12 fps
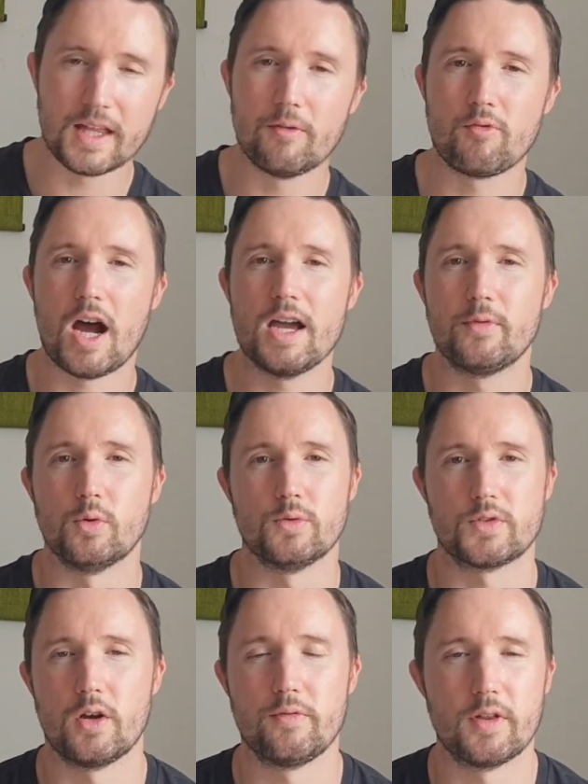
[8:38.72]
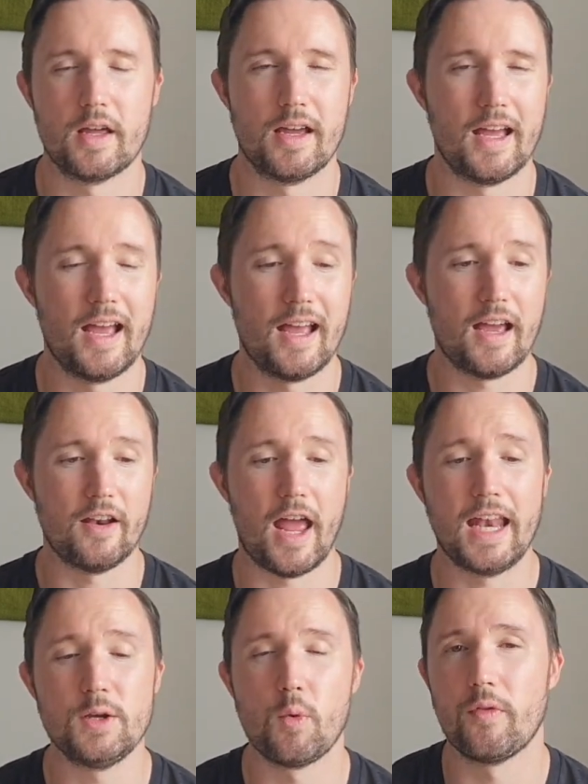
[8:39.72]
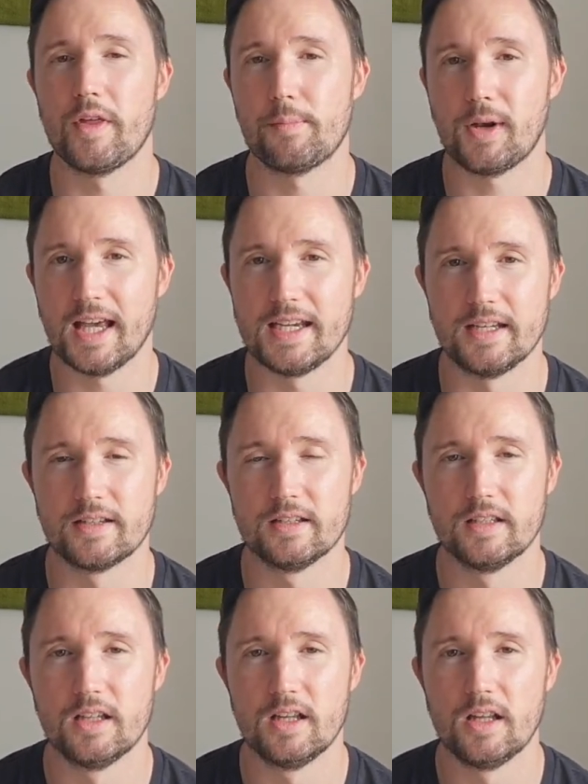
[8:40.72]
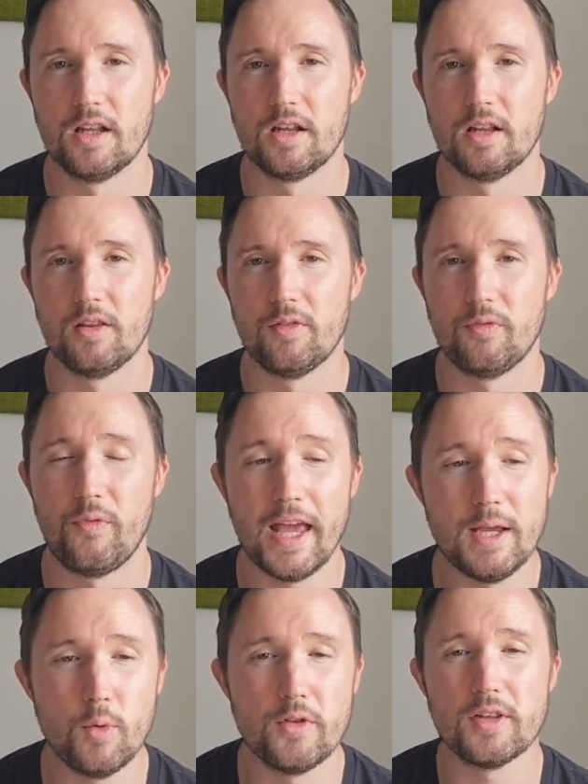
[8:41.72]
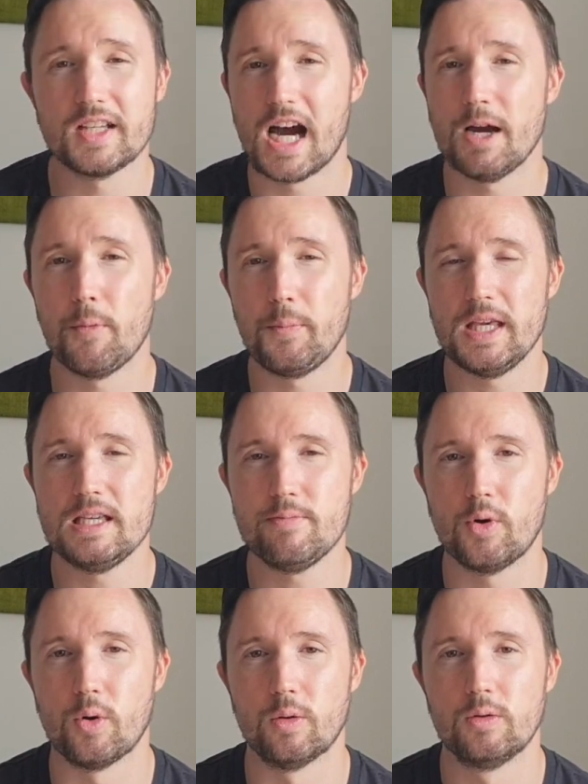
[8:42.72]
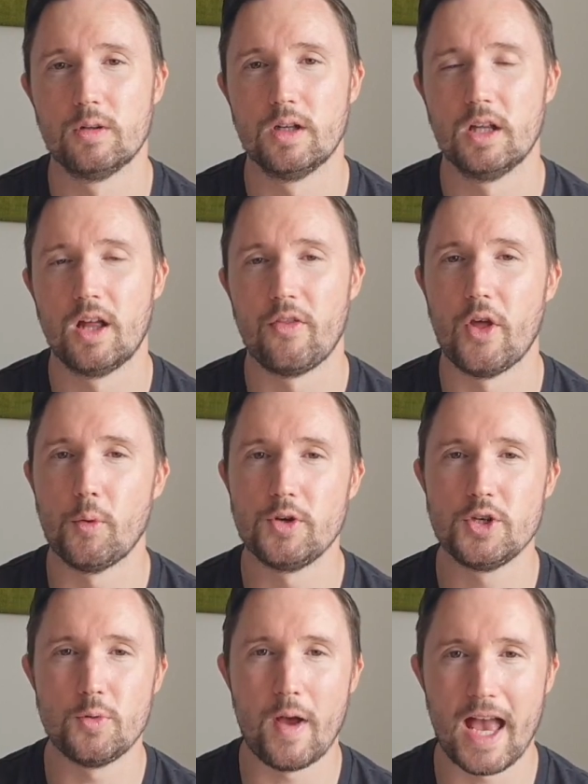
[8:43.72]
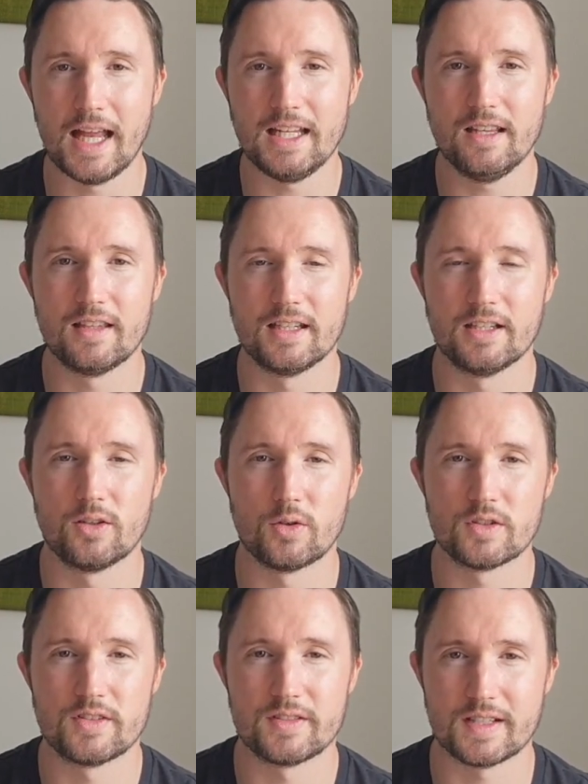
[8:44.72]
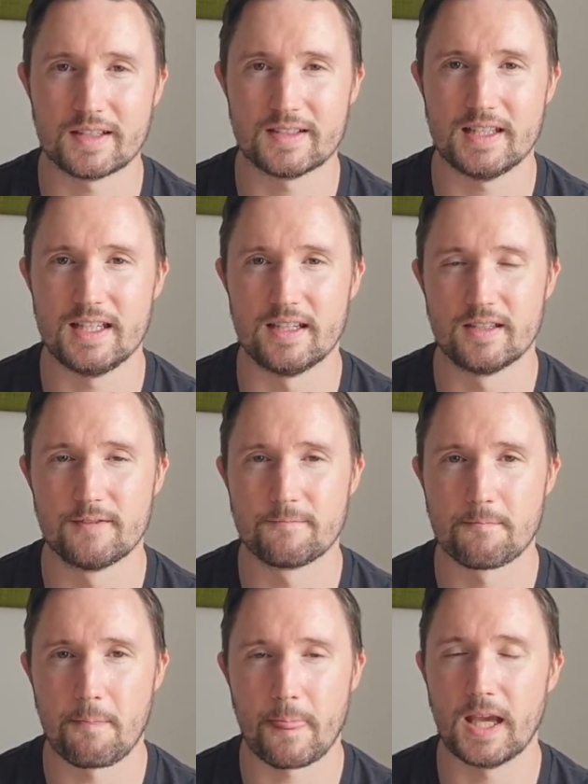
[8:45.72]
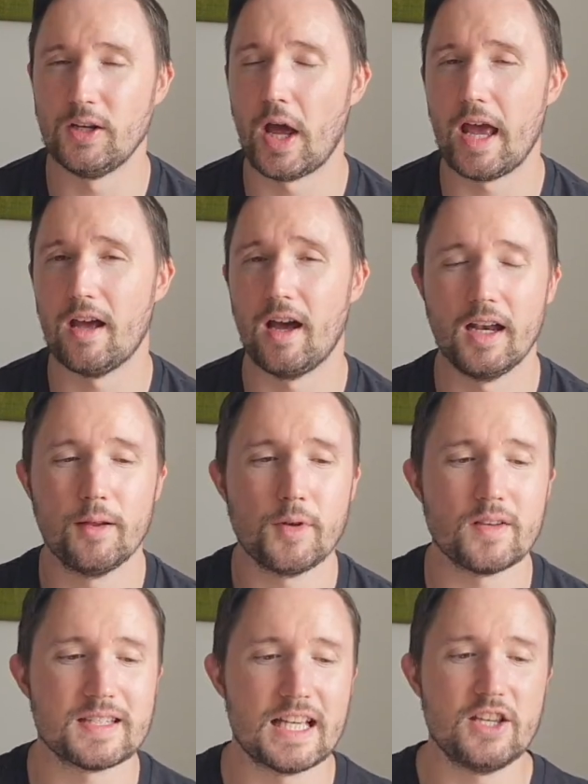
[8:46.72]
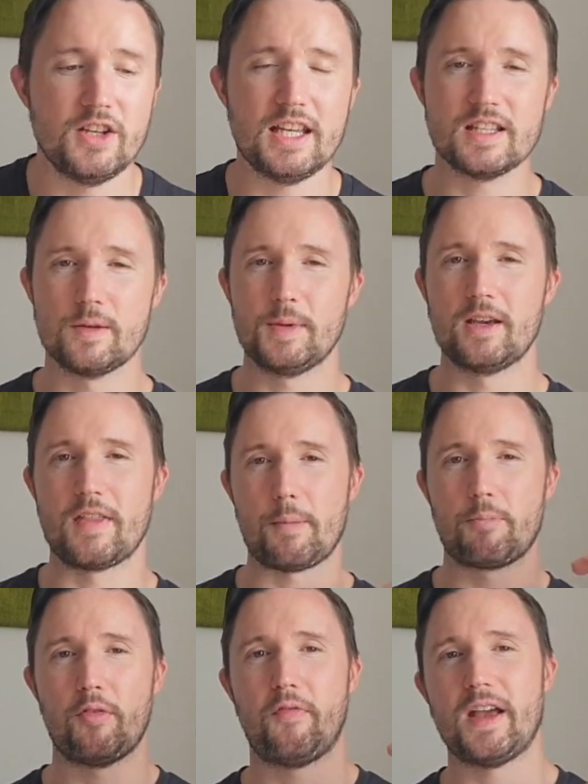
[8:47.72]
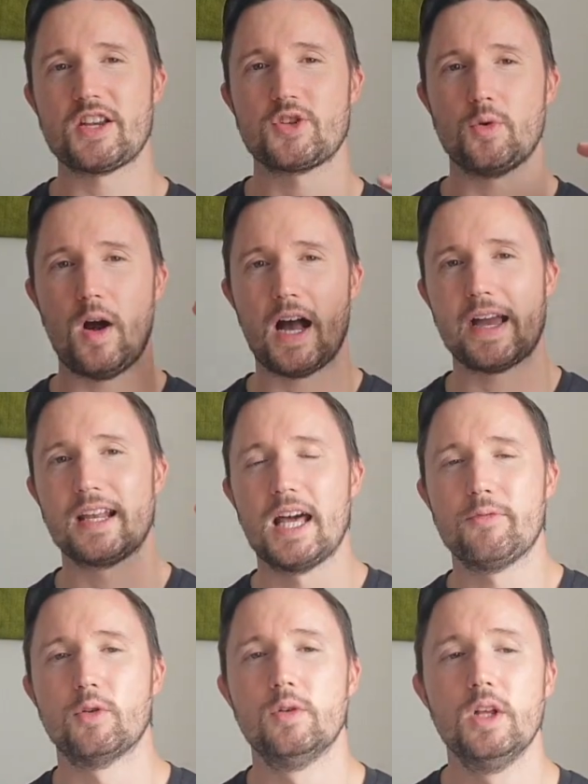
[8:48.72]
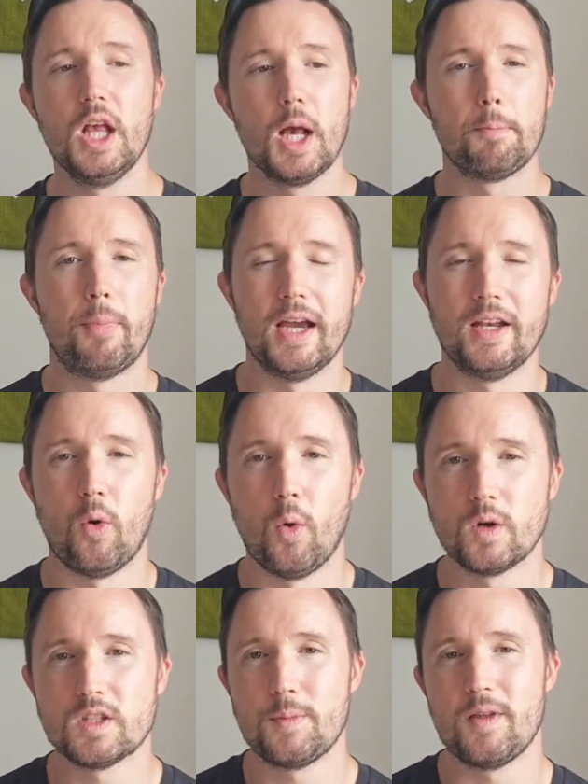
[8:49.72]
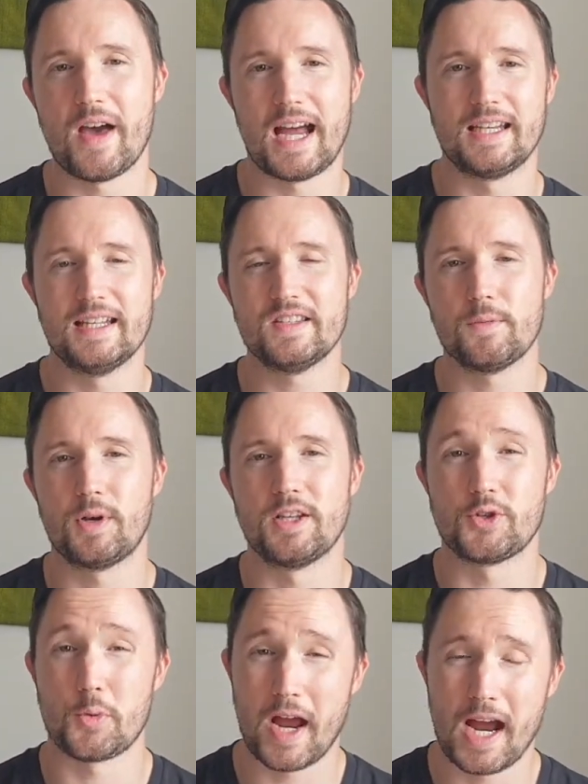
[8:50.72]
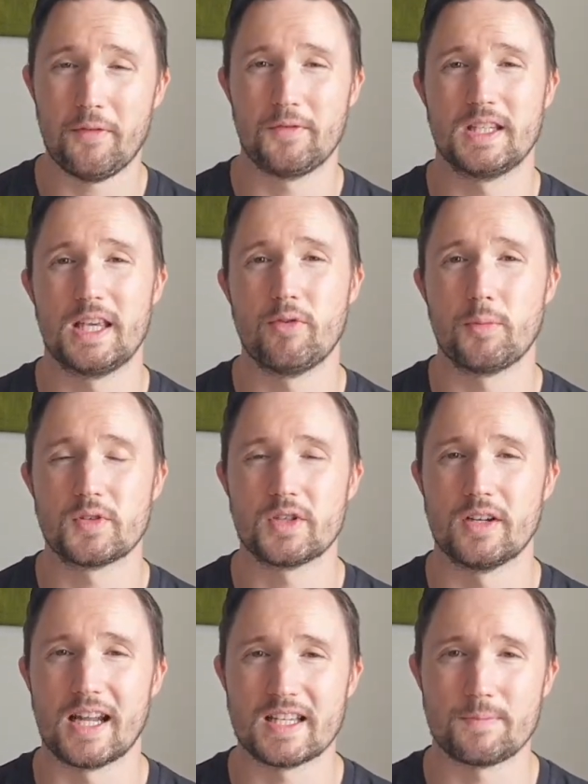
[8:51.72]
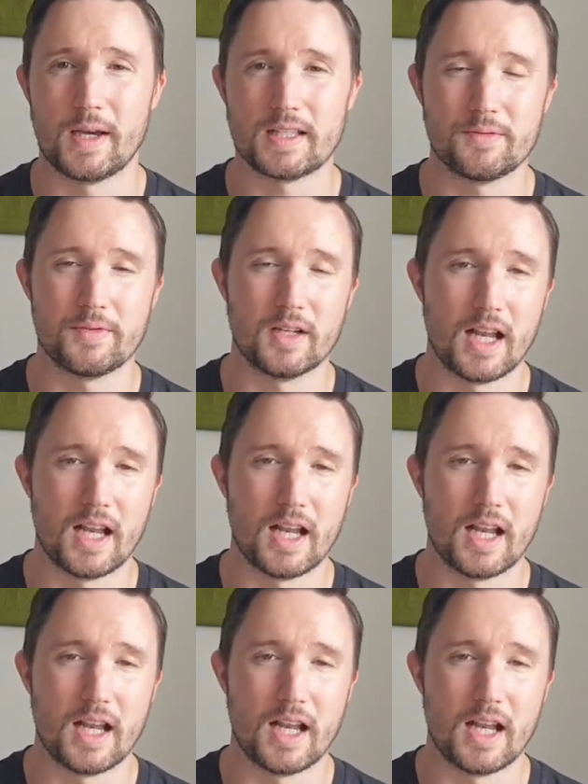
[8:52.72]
rivals, over anyone they played. They were the type of people that would do anything in order to succeed. And I'm not saying you need to be at that professional high level, but in order to be that disciplined, you have to give up certain aspects of your